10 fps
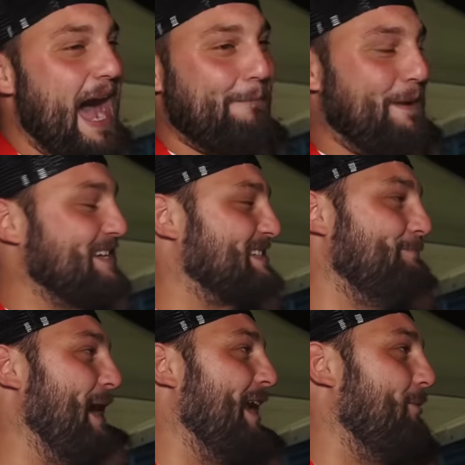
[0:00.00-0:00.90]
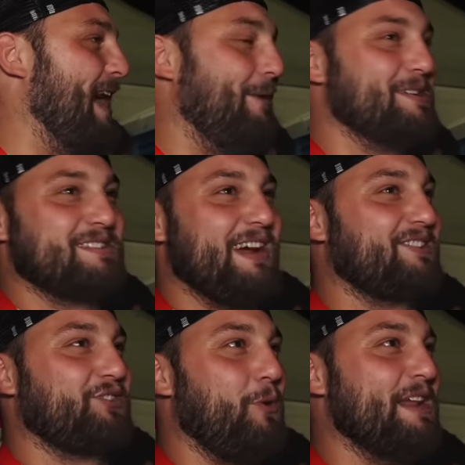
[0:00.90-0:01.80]
I pissed the bed when I was like
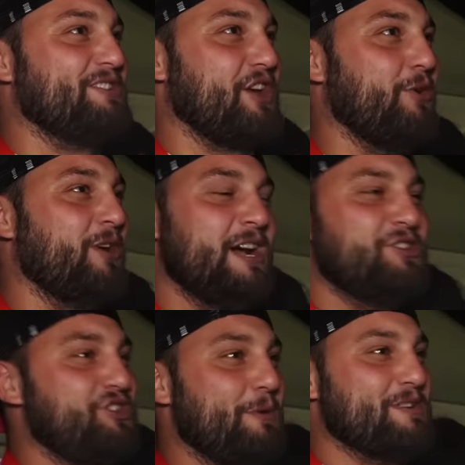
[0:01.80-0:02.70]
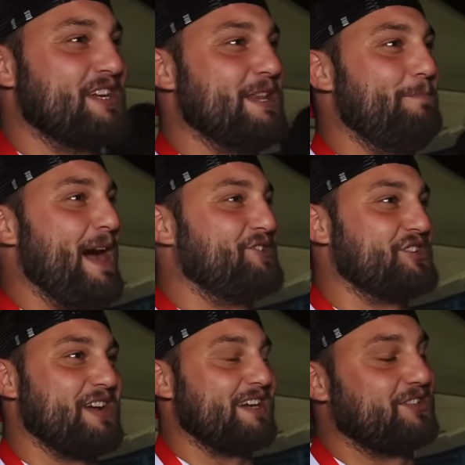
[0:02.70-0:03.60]
22. She was in the bed.
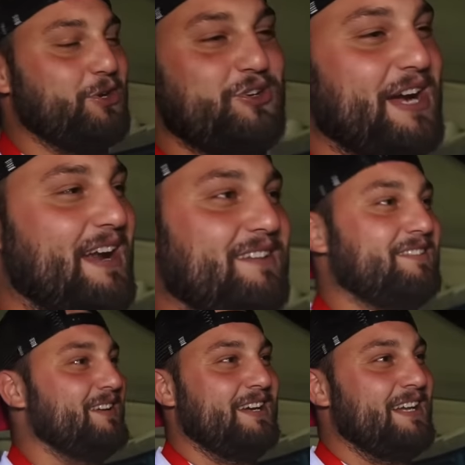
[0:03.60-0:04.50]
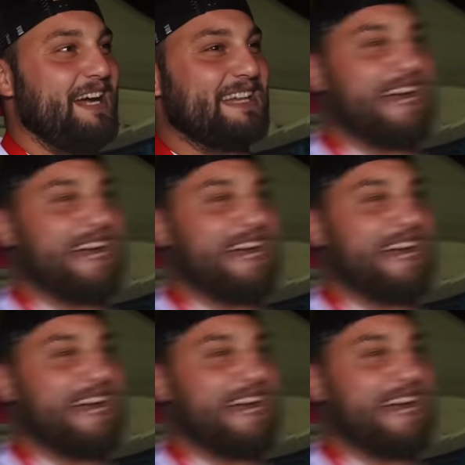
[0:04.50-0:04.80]
She's like, dude, you gotta like